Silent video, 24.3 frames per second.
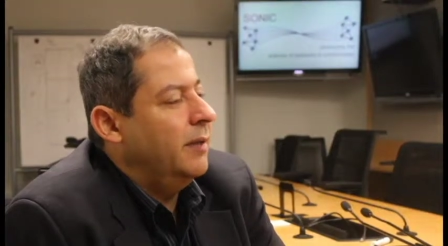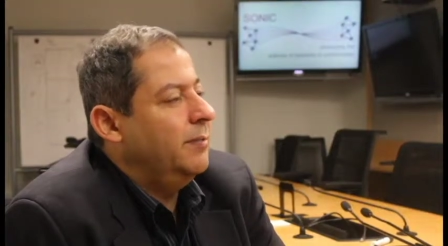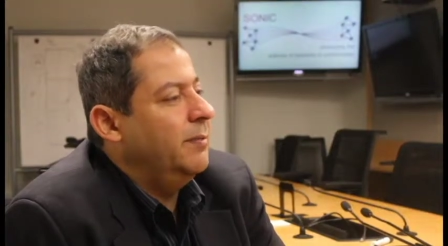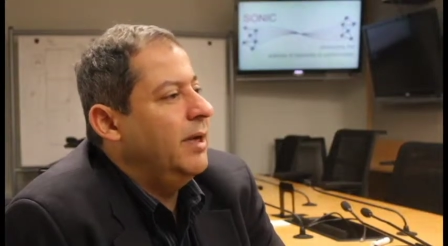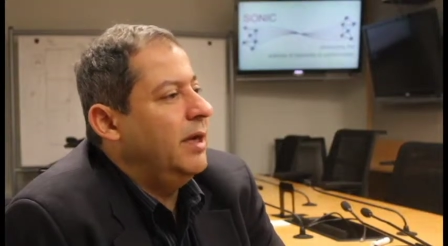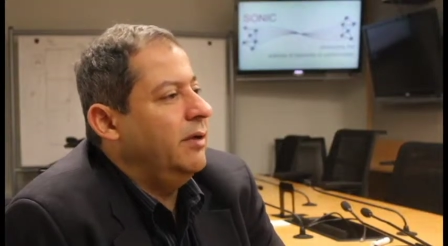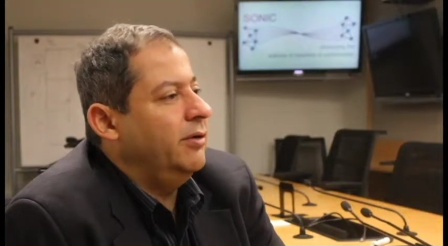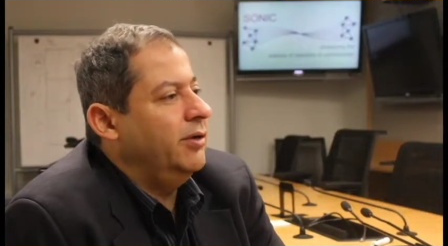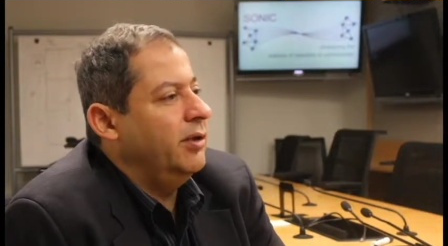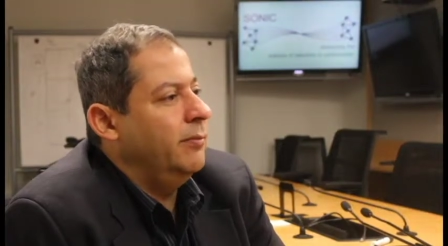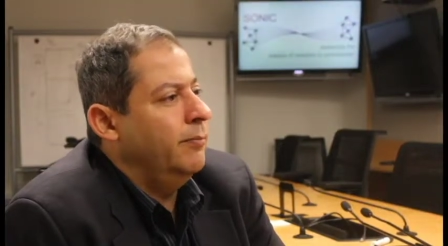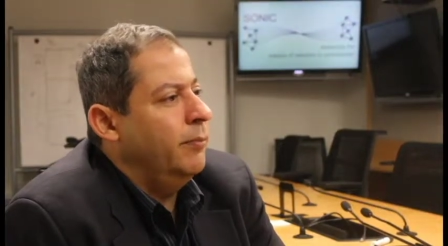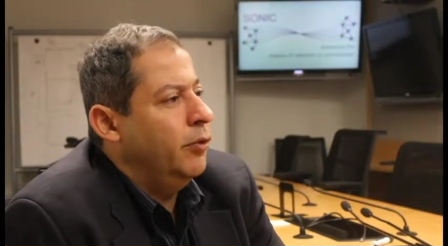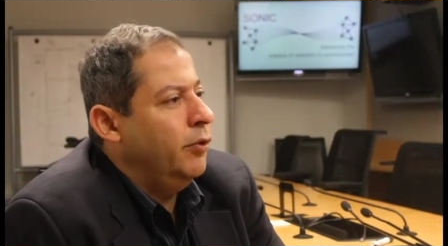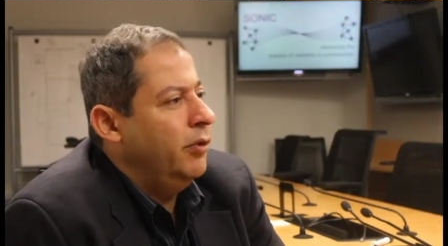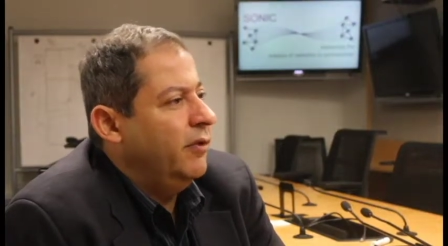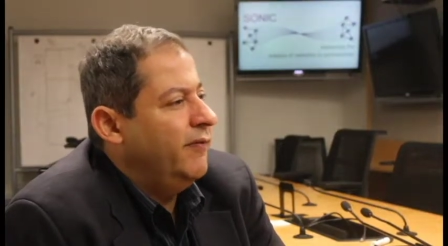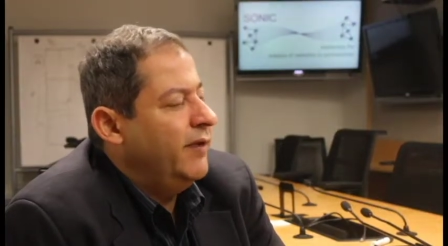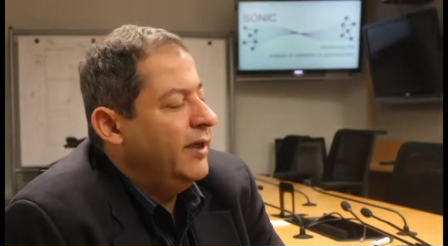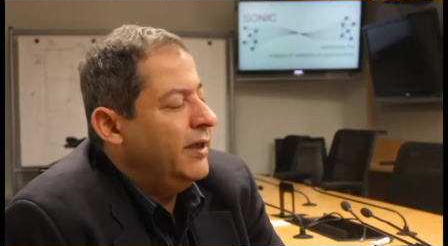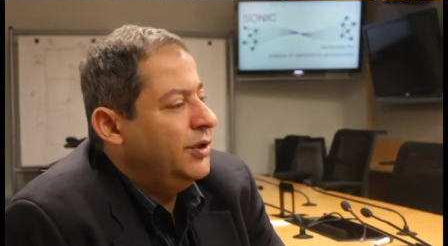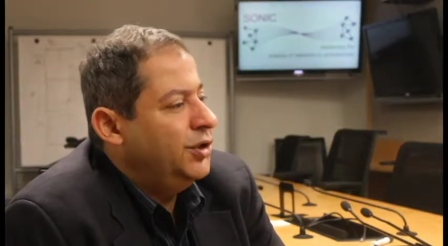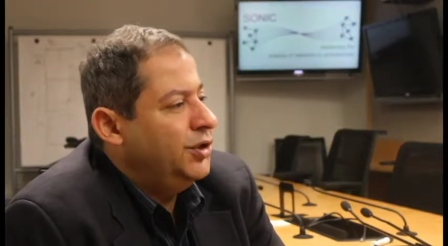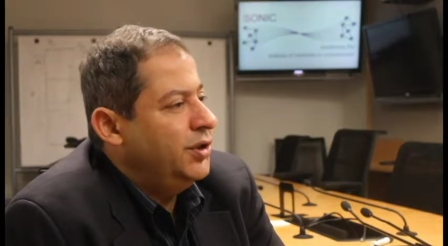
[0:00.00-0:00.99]
about the
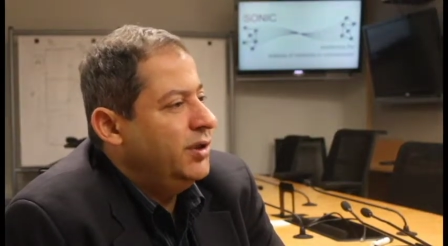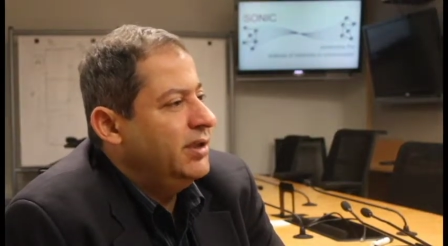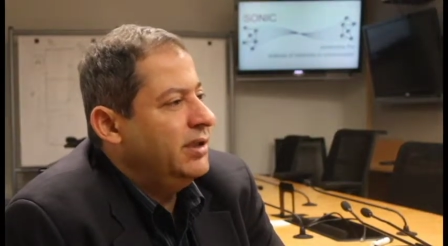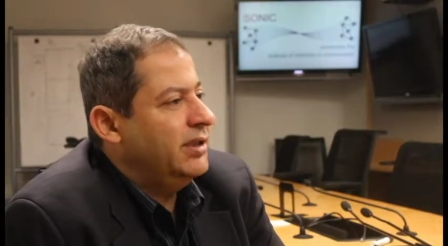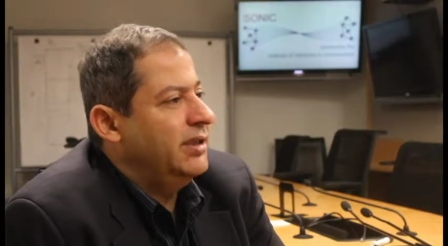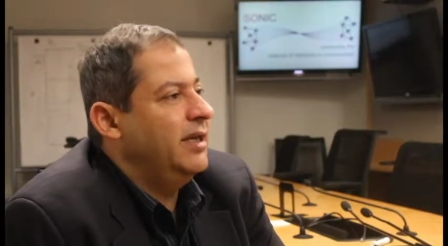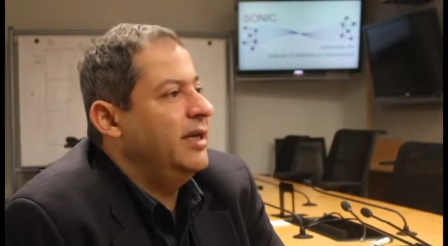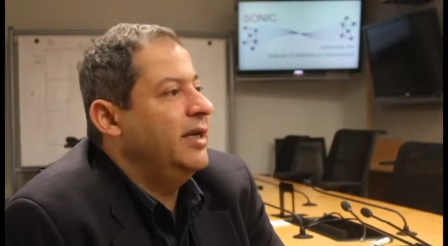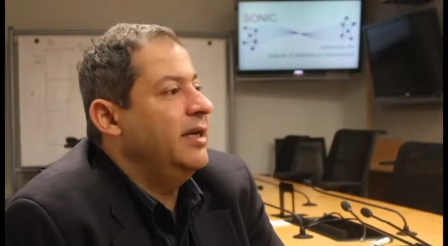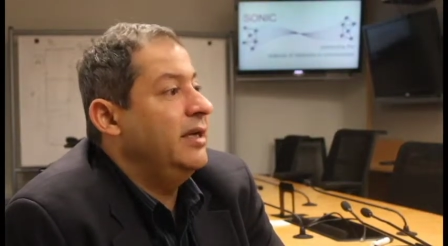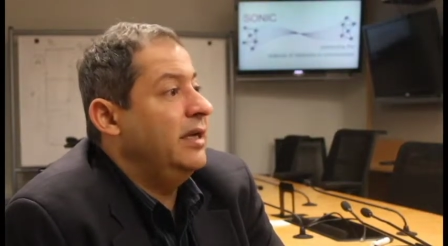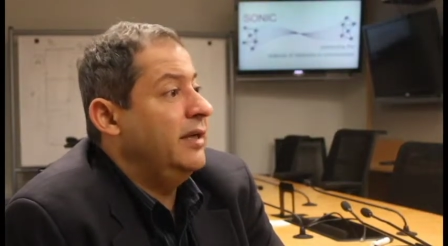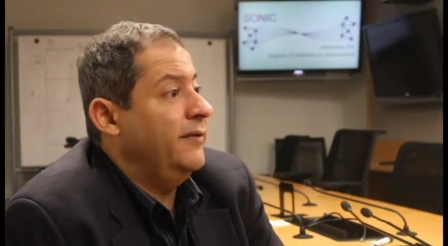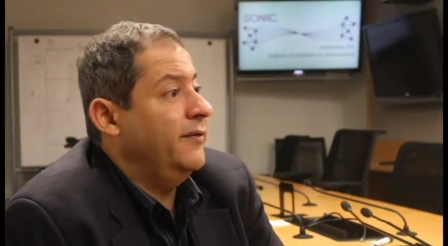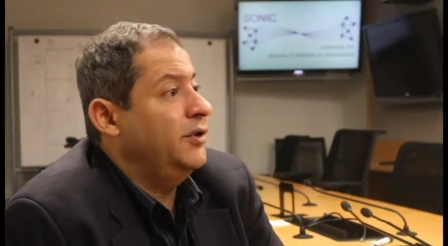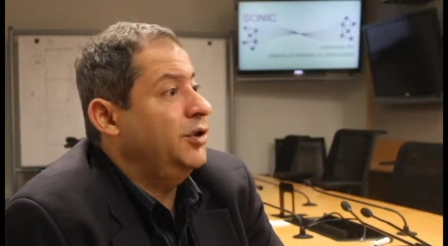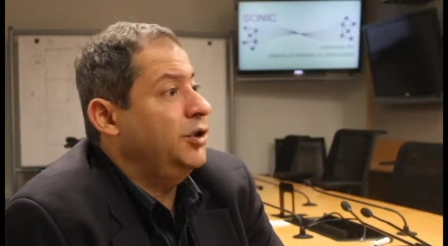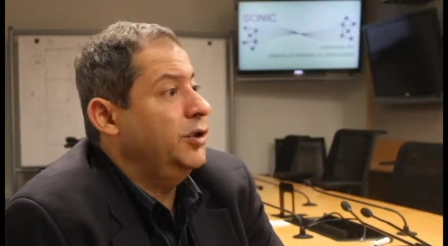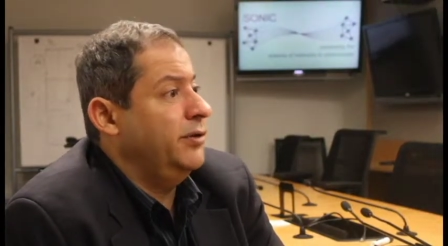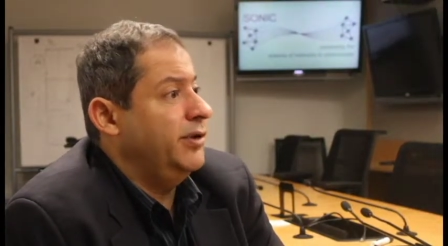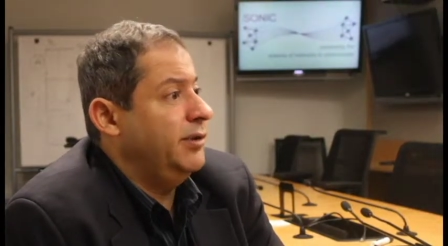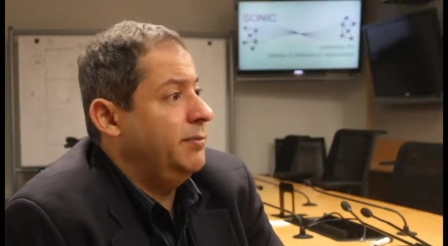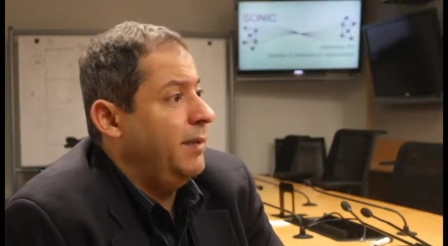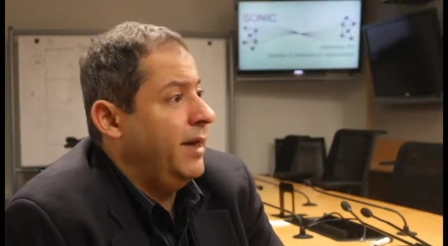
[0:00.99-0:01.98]
motivations that
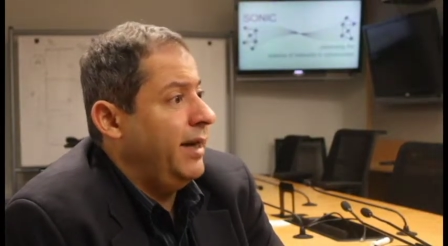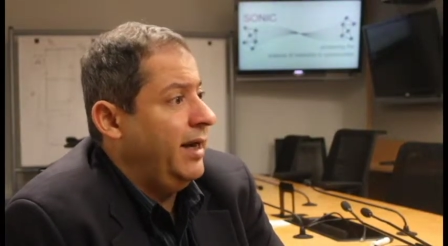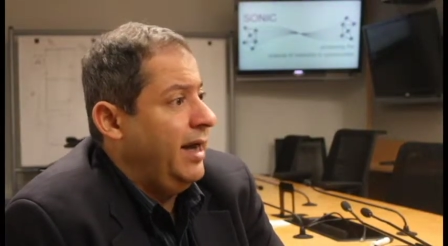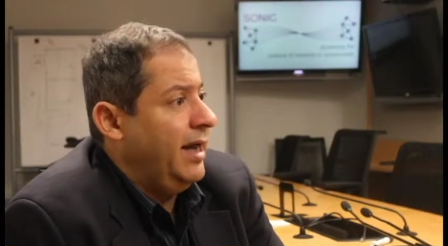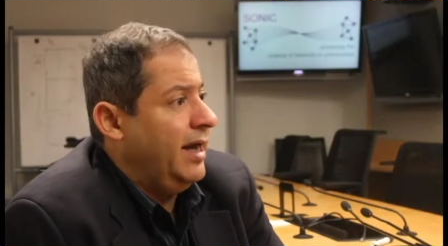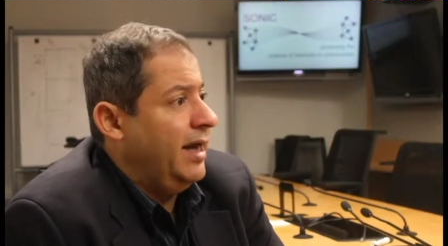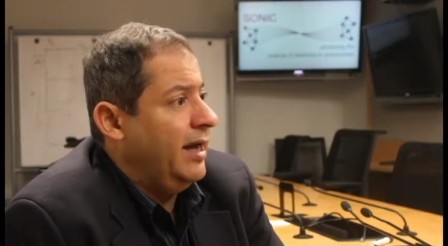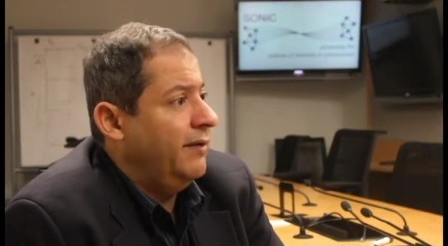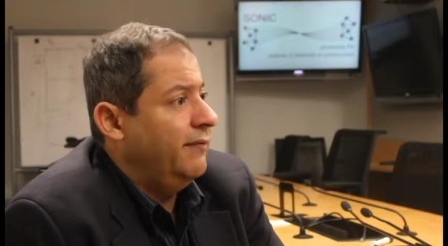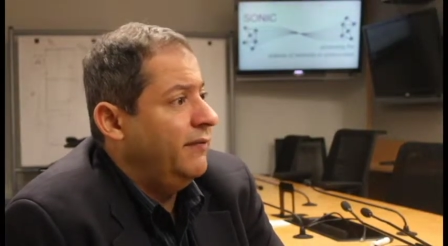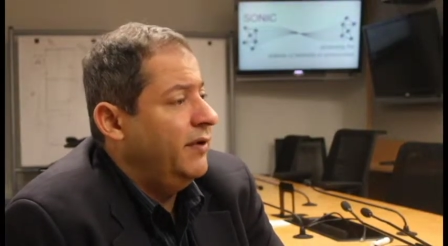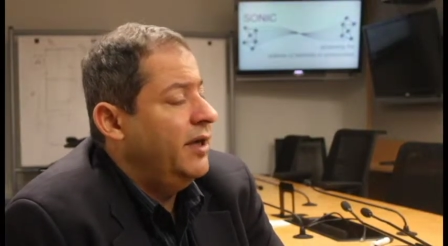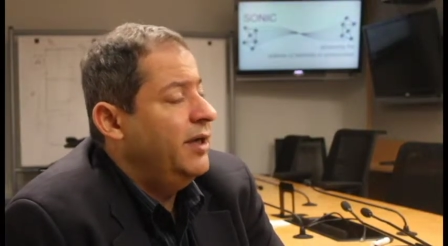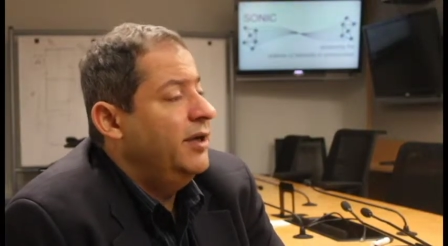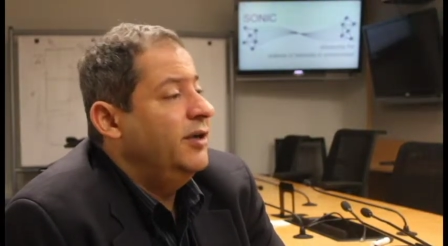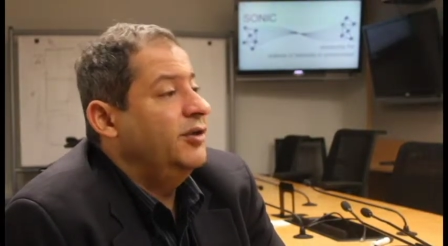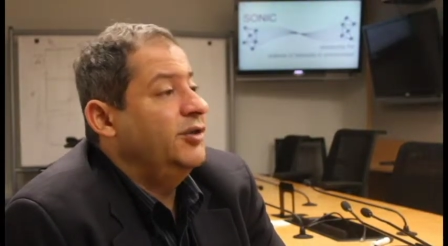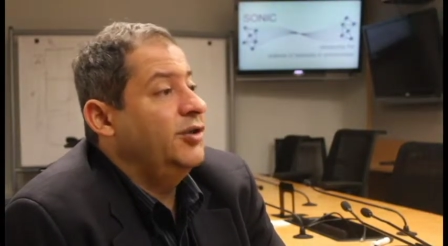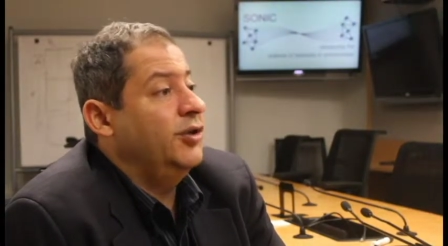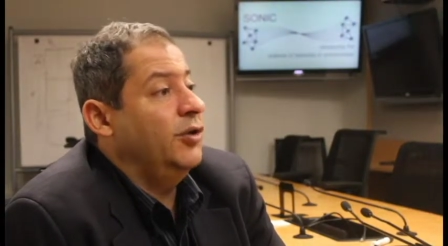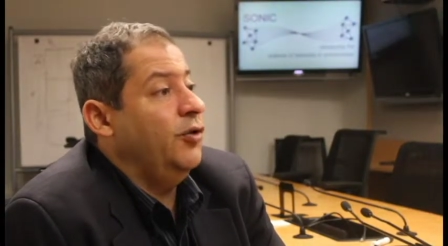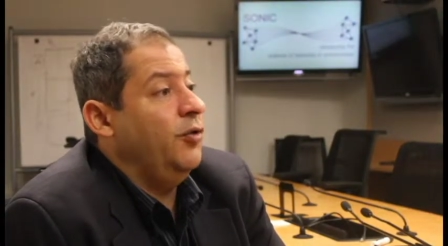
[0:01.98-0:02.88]
individuals might have to